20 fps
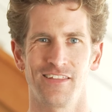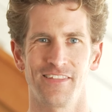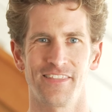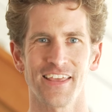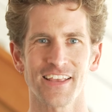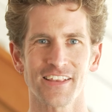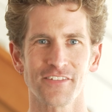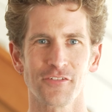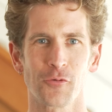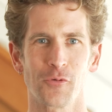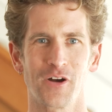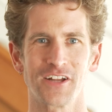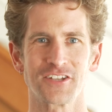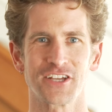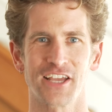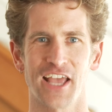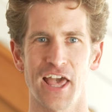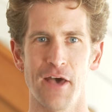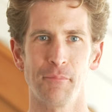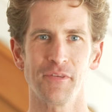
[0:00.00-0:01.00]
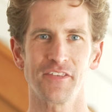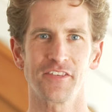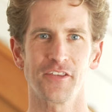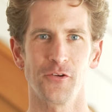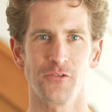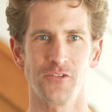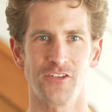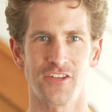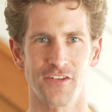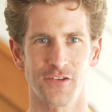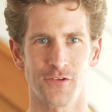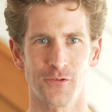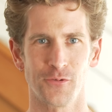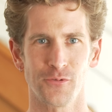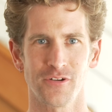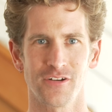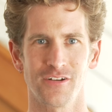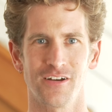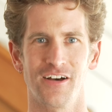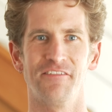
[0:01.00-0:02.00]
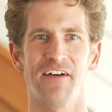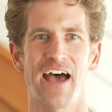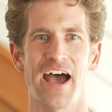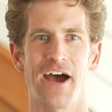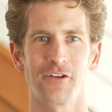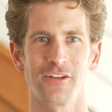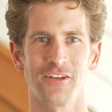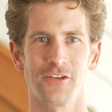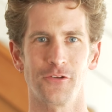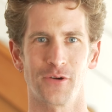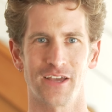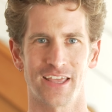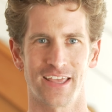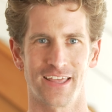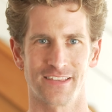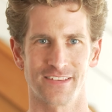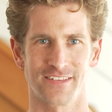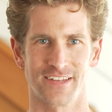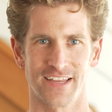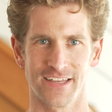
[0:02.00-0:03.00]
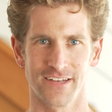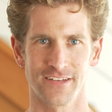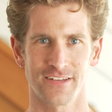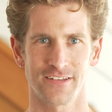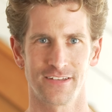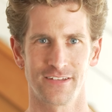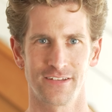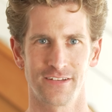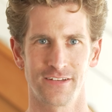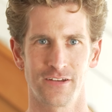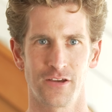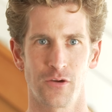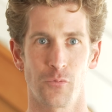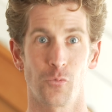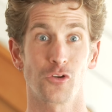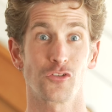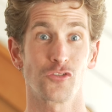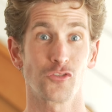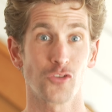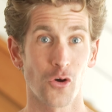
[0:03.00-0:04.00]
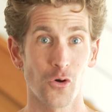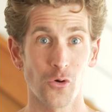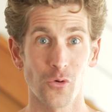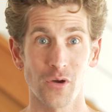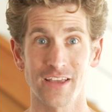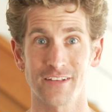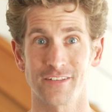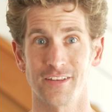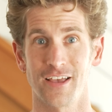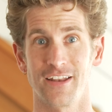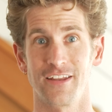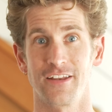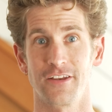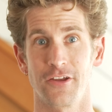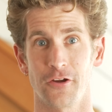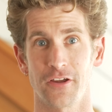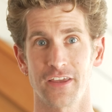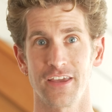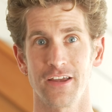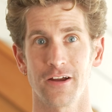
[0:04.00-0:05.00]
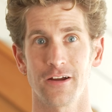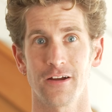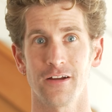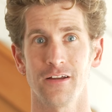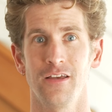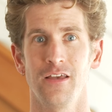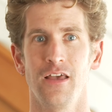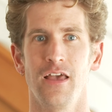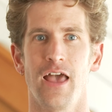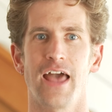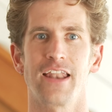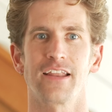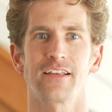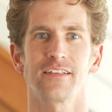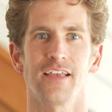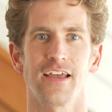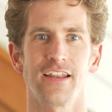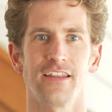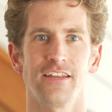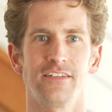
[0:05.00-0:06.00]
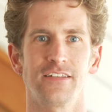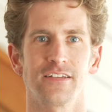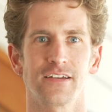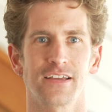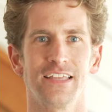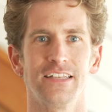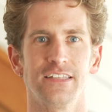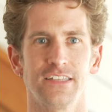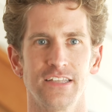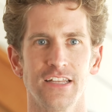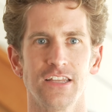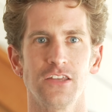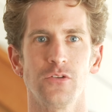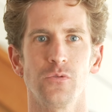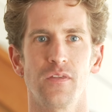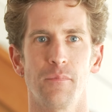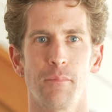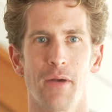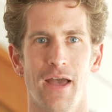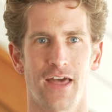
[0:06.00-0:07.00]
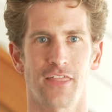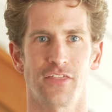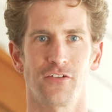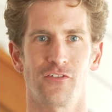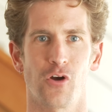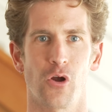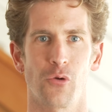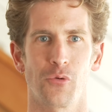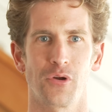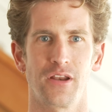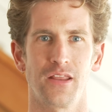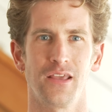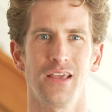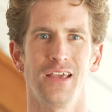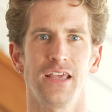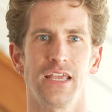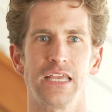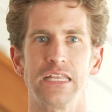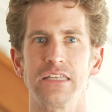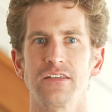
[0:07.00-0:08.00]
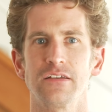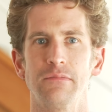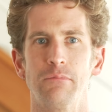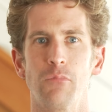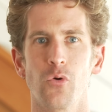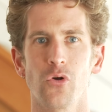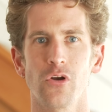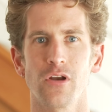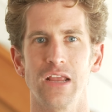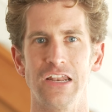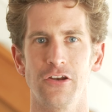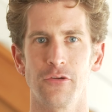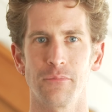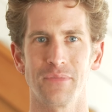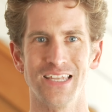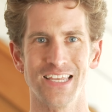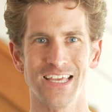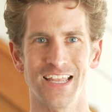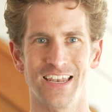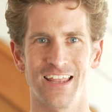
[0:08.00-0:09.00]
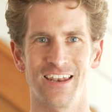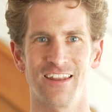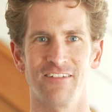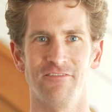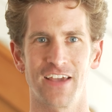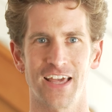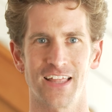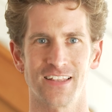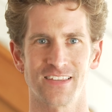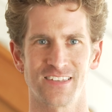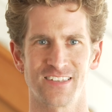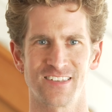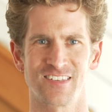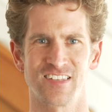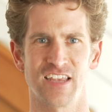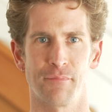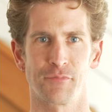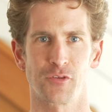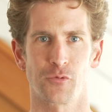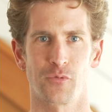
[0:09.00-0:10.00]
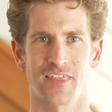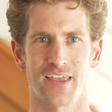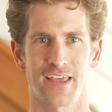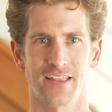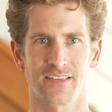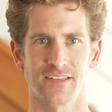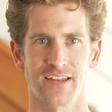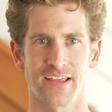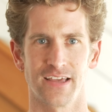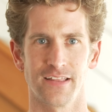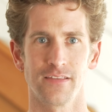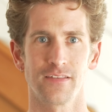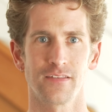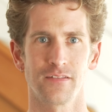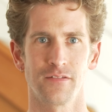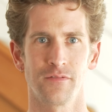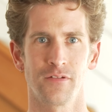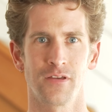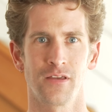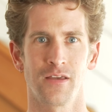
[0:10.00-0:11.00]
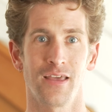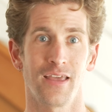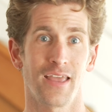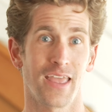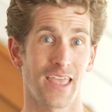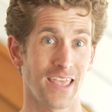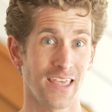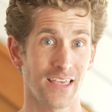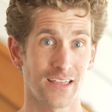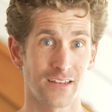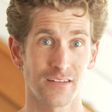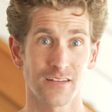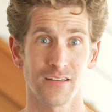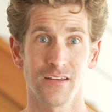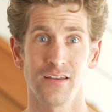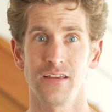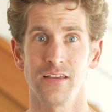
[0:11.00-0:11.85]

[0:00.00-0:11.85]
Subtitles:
Thanks for watching episode 2 of How to Do a Handstand. We're so excited you're here and excited to continue the path forward into more intermediate and advanced steps with handstands. And